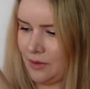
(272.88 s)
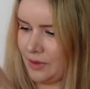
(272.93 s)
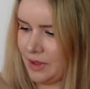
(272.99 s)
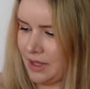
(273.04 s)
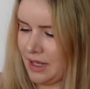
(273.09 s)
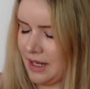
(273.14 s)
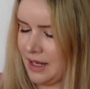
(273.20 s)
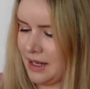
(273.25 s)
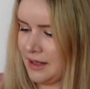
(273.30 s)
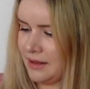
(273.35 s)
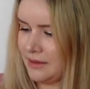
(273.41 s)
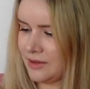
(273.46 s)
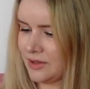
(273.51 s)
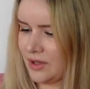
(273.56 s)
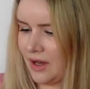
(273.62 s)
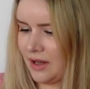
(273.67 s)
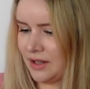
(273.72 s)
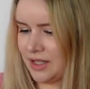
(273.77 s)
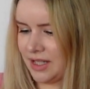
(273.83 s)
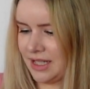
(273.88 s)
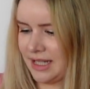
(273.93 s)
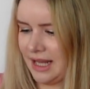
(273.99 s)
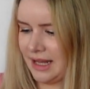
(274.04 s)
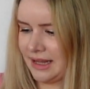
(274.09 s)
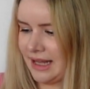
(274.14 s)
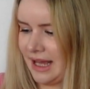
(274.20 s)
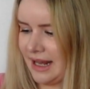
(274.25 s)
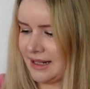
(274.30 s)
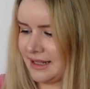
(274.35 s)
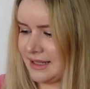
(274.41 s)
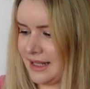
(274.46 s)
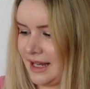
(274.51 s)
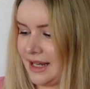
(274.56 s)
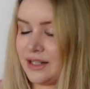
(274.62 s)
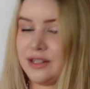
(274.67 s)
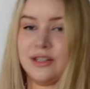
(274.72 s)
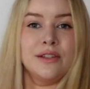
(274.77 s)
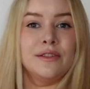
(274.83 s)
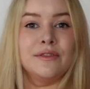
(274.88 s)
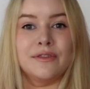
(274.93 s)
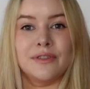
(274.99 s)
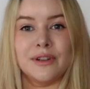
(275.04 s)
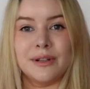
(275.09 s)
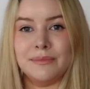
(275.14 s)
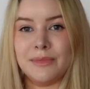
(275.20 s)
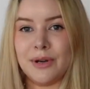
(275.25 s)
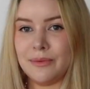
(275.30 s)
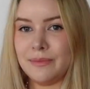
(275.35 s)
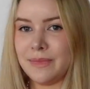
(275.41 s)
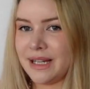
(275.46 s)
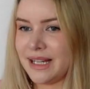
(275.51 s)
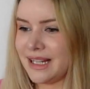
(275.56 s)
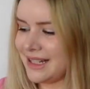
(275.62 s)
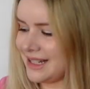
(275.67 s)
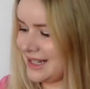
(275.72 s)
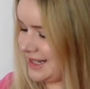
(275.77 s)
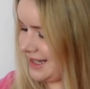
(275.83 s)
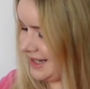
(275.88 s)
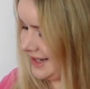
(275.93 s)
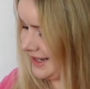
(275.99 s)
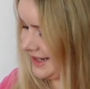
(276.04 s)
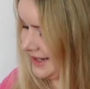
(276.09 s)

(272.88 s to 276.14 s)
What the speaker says: Okay, so I'll just set that aside too for a moment.